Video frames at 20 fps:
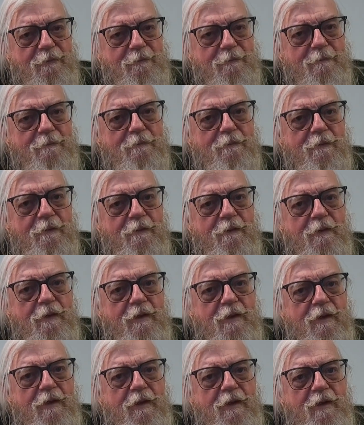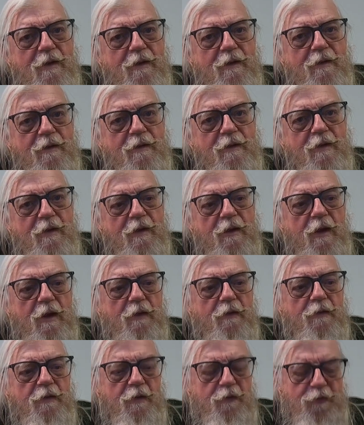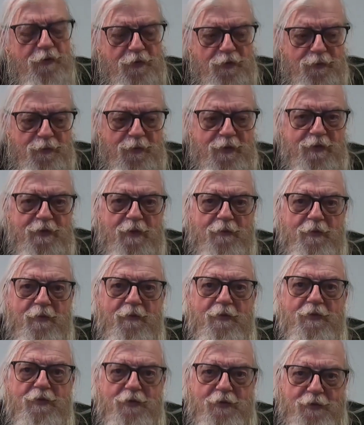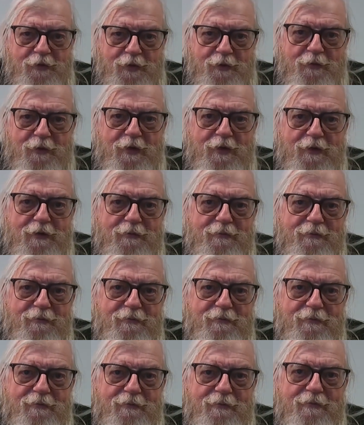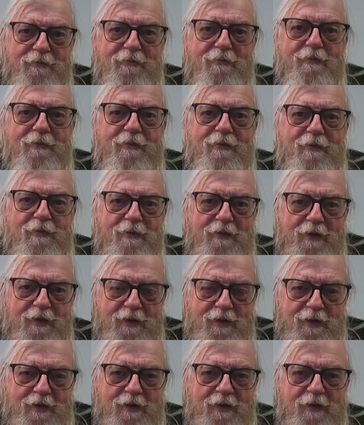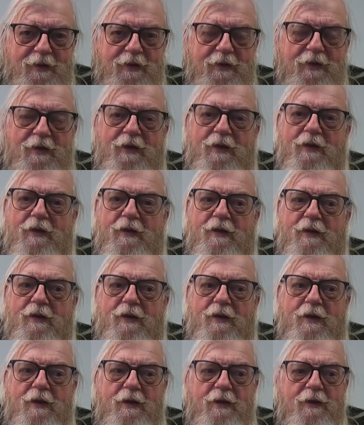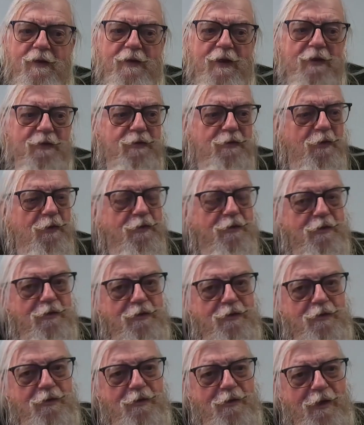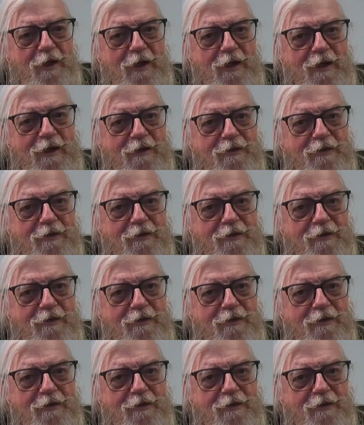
Where where did you end up in Vietnam again? The first place I went was Tuy Hoa. Okay, and where where is that at? Uh, that's close to Chu Lai.